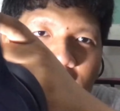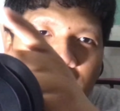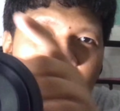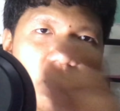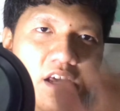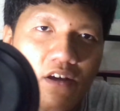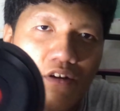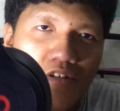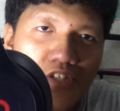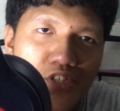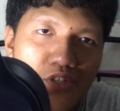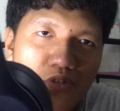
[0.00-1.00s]
the
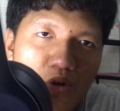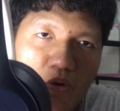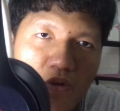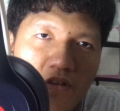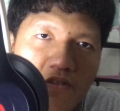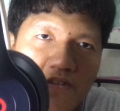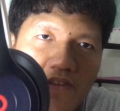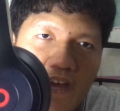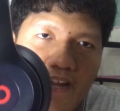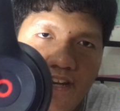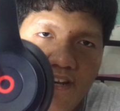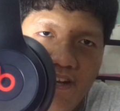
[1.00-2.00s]
controls,
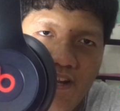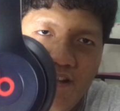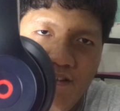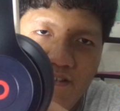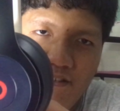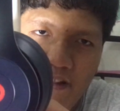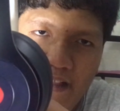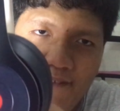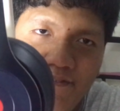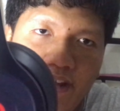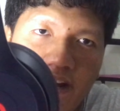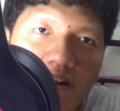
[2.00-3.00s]
and this is the left
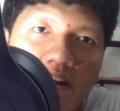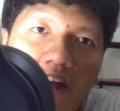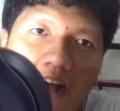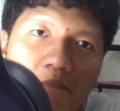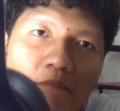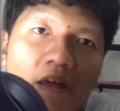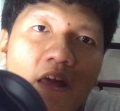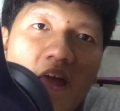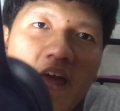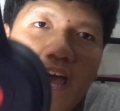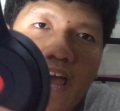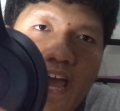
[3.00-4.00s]
ear cup,
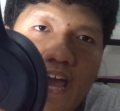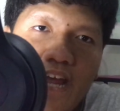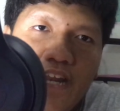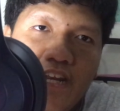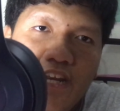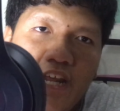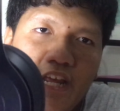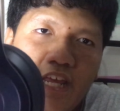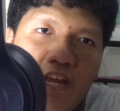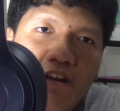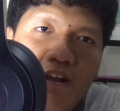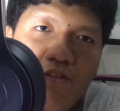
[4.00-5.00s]
and
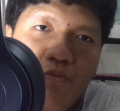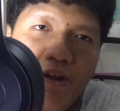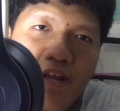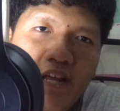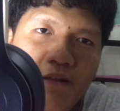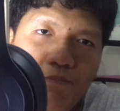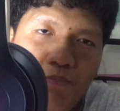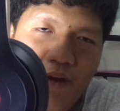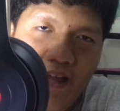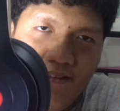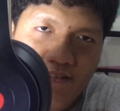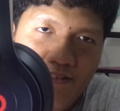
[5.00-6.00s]
here is where you can
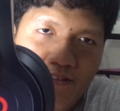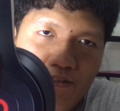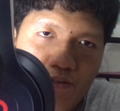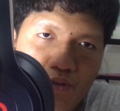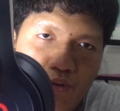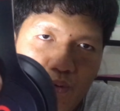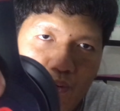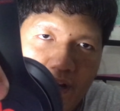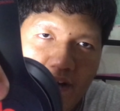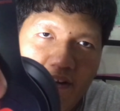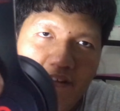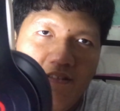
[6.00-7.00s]
press to
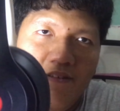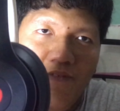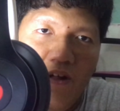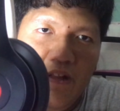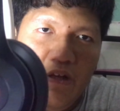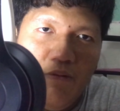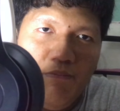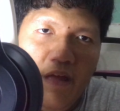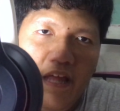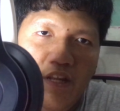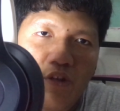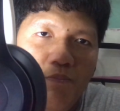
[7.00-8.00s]
increase the volume,
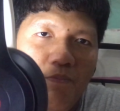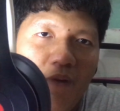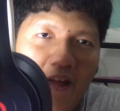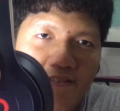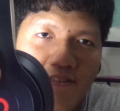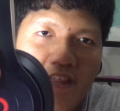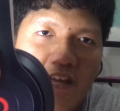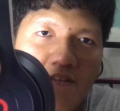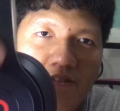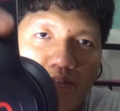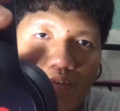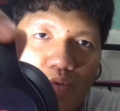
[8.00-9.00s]
and you press this
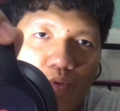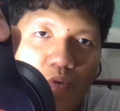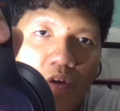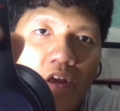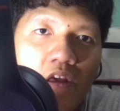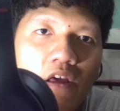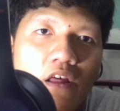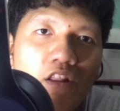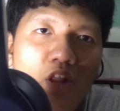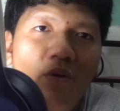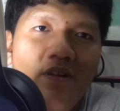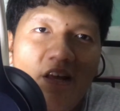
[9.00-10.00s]
to
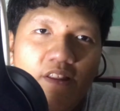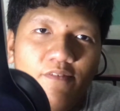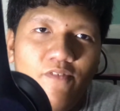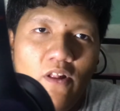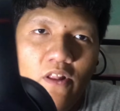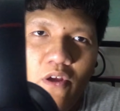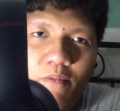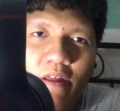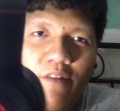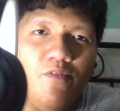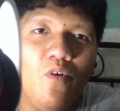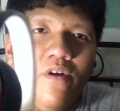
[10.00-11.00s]
lower down the volume. And
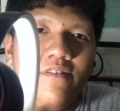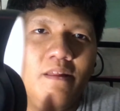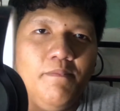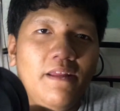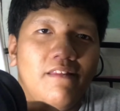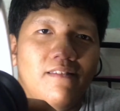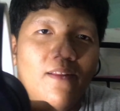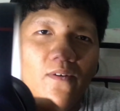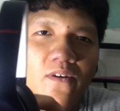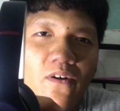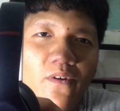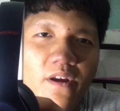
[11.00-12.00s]
of course, the Beats
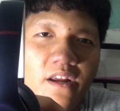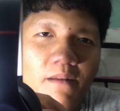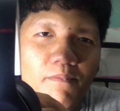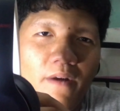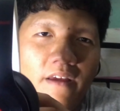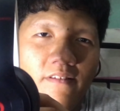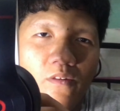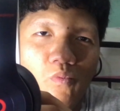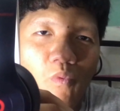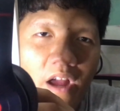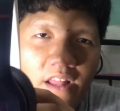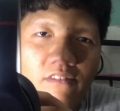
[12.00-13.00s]
logo, you're gonna press it
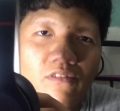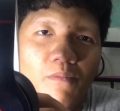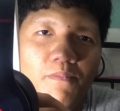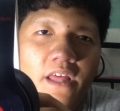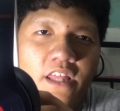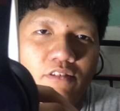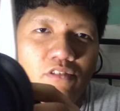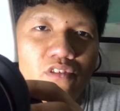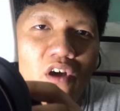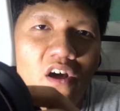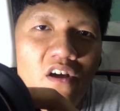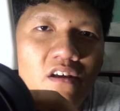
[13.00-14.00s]
once to play the
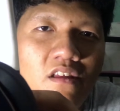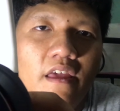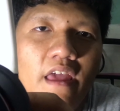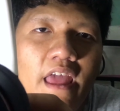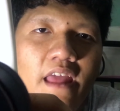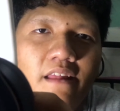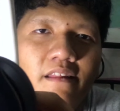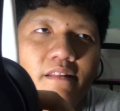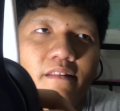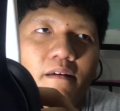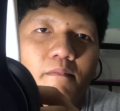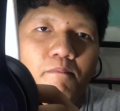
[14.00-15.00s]
song,
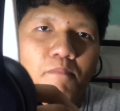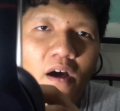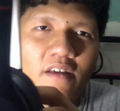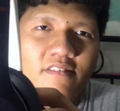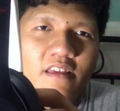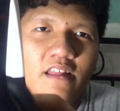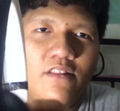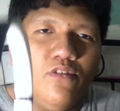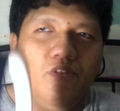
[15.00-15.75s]
and pause it,